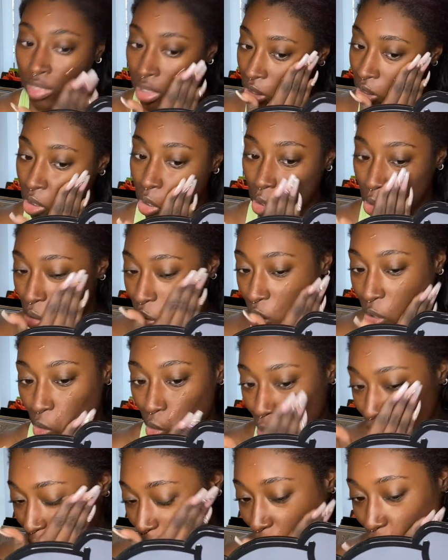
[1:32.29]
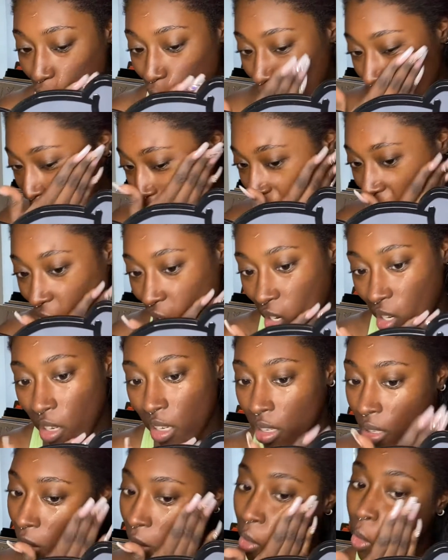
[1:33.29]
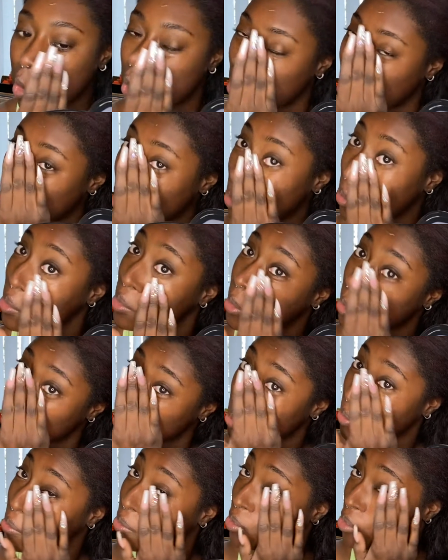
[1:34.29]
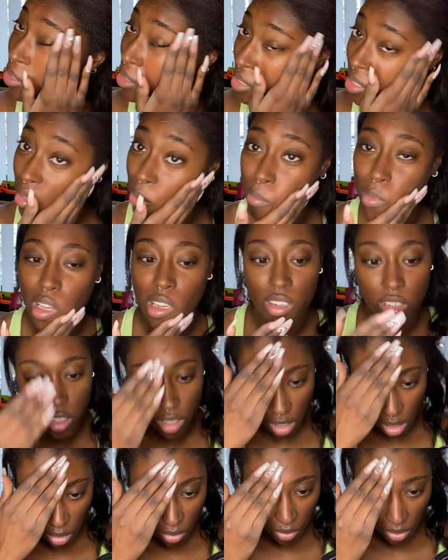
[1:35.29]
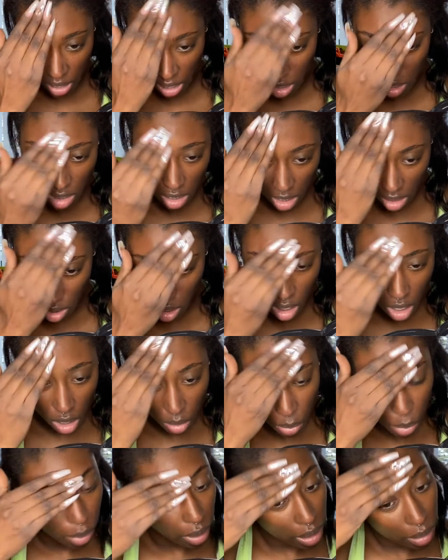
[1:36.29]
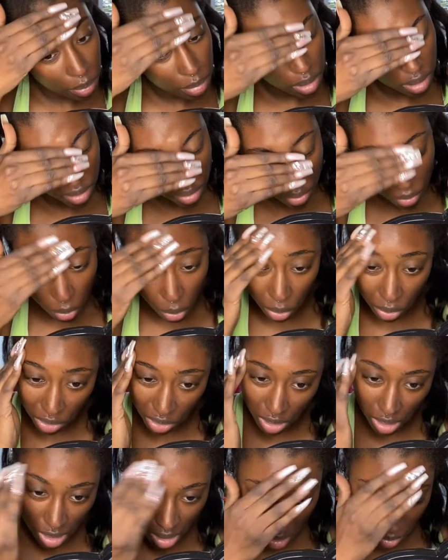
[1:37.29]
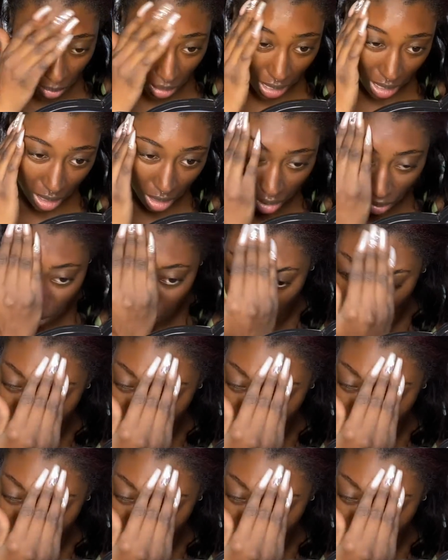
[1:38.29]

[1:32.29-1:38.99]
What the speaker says: So you just rub that in. Make sure your face is all prepped for this makeup,